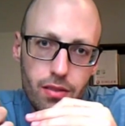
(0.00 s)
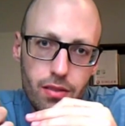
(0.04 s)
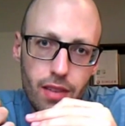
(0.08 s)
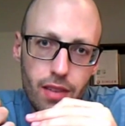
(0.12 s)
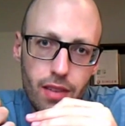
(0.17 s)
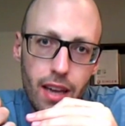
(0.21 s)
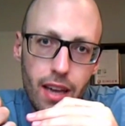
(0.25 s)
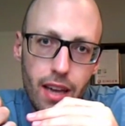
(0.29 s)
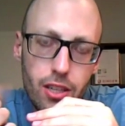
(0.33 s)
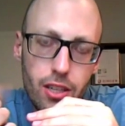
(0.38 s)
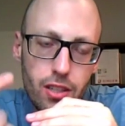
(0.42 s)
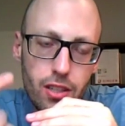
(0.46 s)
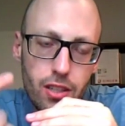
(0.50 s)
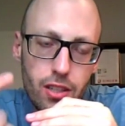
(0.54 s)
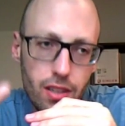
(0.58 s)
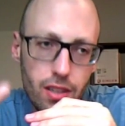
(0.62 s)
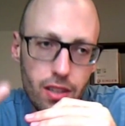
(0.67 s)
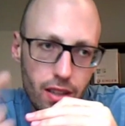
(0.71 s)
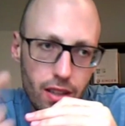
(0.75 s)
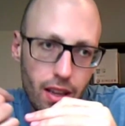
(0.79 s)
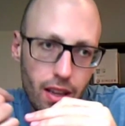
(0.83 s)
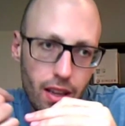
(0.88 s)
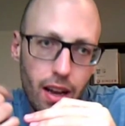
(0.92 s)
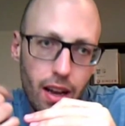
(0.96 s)
action that
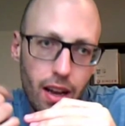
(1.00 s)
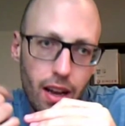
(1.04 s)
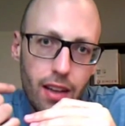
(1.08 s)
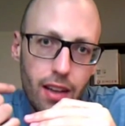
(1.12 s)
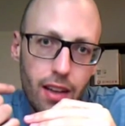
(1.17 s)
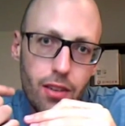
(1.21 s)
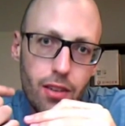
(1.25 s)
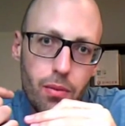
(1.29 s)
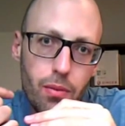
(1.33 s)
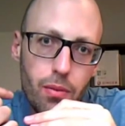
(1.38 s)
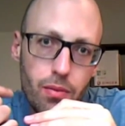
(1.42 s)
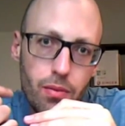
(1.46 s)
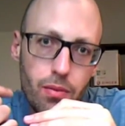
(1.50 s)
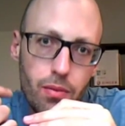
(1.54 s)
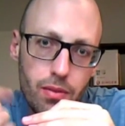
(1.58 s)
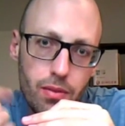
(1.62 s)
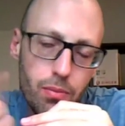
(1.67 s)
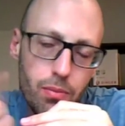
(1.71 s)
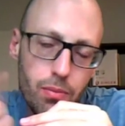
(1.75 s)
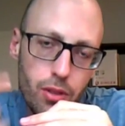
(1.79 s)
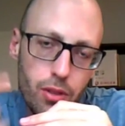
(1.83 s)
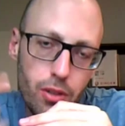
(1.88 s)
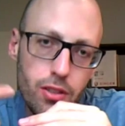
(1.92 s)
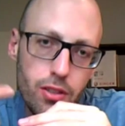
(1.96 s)
the other
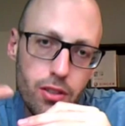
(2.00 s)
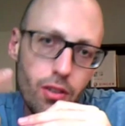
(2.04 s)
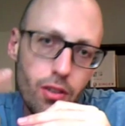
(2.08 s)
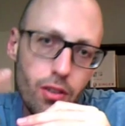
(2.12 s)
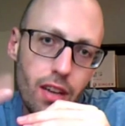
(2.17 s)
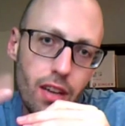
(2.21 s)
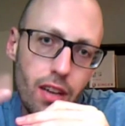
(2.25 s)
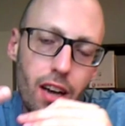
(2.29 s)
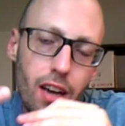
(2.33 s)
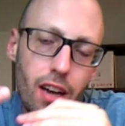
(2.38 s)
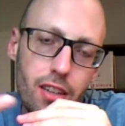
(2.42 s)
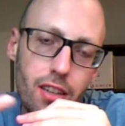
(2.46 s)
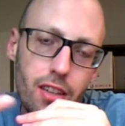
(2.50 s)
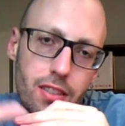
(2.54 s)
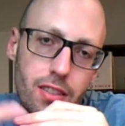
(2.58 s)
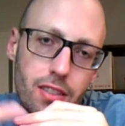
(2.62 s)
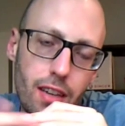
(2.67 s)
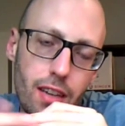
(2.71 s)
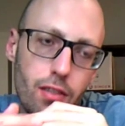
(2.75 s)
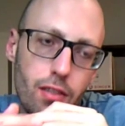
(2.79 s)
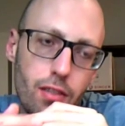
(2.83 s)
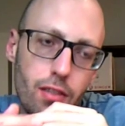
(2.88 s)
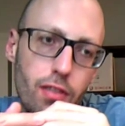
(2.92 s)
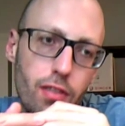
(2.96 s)
person on the other
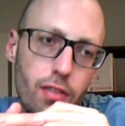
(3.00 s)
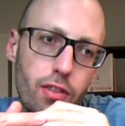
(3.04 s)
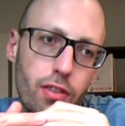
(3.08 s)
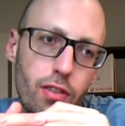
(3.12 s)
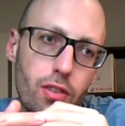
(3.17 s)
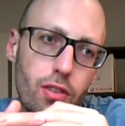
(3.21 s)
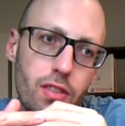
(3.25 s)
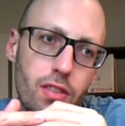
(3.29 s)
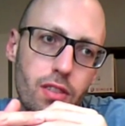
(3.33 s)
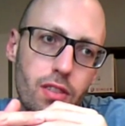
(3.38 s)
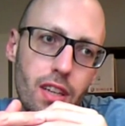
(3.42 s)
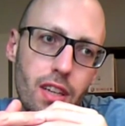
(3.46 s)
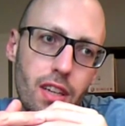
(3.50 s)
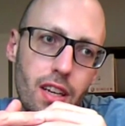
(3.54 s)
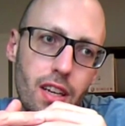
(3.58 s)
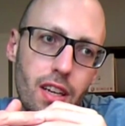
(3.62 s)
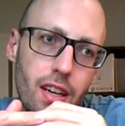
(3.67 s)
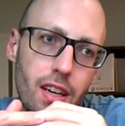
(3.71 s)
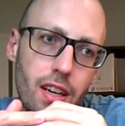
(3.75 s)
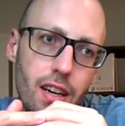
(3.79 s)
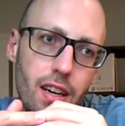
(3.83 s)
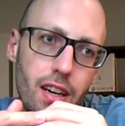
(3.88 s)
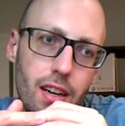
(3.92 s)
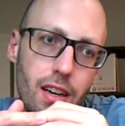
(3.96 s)
side of the phone,
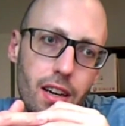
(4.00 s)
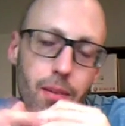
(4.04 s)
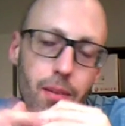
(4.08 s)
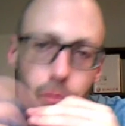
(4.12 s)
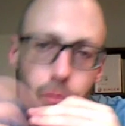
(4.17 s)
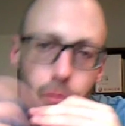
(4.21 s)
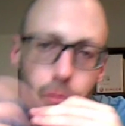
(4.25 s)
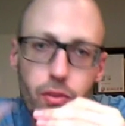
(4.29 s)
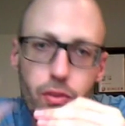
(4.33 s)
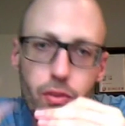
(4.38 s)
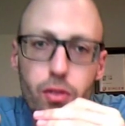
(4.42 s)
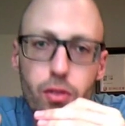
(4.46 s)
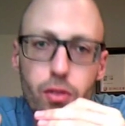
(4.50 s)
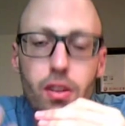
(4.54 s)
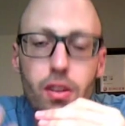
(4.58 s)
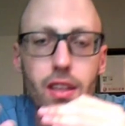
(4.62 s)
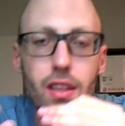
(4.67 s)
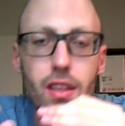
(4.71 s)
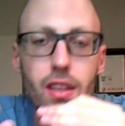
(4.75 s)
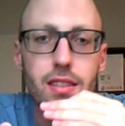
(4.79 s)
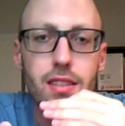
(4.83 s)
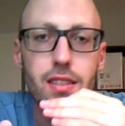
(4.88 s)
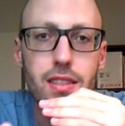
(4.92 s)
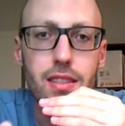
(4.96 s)
the
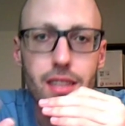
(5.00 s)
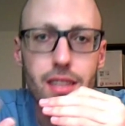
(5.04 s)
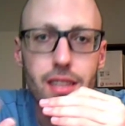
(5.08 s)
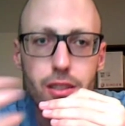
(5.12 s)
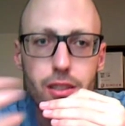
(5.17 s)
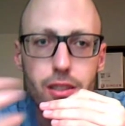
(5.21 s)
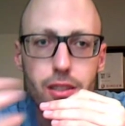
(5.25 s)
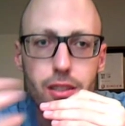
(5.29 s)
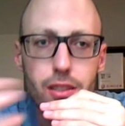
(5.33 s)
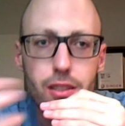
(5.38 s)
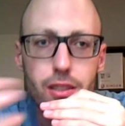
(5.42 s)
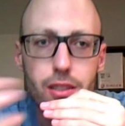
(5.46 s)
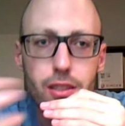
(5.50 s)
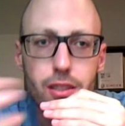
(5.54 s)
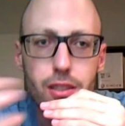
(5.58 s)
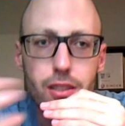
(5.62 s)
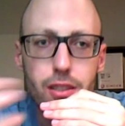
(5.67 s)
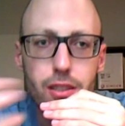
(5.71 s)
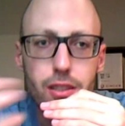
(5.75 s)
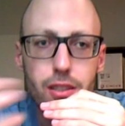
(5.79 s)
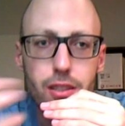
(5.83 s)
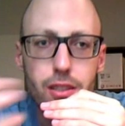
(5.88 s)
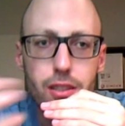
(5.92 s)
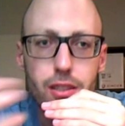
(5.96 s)
things he says to you and
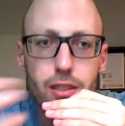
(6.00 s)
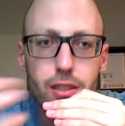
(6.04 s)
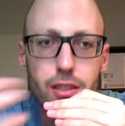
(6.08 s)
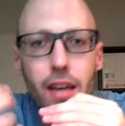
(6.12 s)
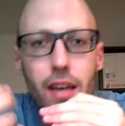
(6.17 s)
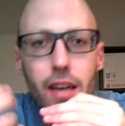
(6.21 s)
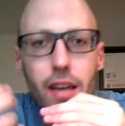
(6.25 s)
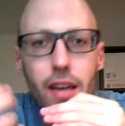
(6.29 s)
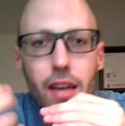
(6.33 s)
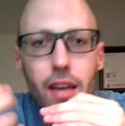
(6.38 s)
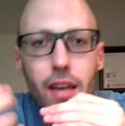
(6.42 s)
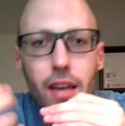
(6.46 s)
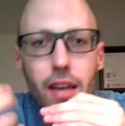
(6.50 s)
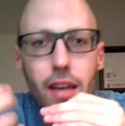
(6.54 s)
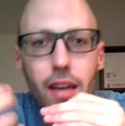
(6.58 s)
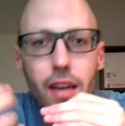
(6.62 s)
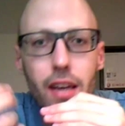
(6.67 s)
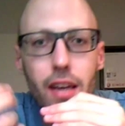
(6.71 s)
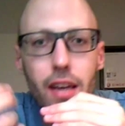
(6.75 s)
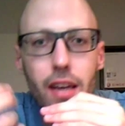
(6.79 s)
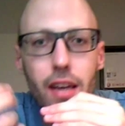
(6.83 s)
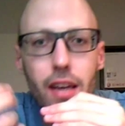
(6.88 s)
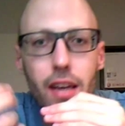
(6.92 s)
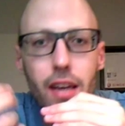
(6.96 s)
in the manner in which he
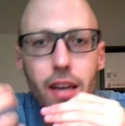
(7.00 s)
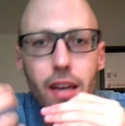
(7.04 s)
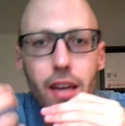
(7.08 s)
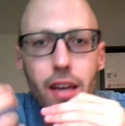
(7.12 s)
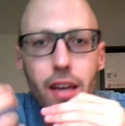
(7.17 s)
speaks,